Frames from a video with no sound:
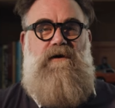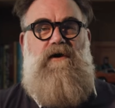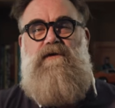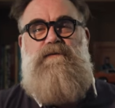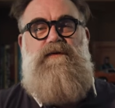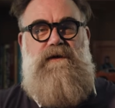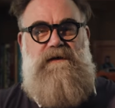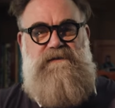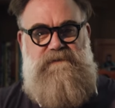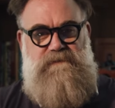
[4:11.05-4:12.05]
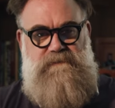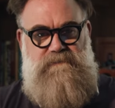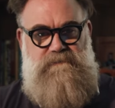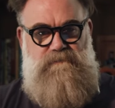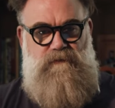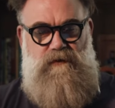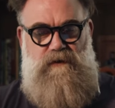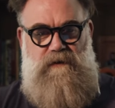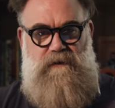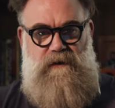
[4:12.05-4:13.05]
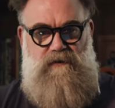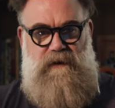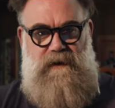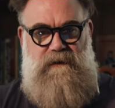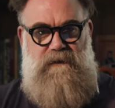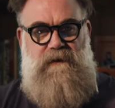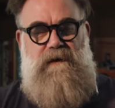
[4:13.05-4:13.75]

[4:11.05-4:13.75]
all the police were acquitted.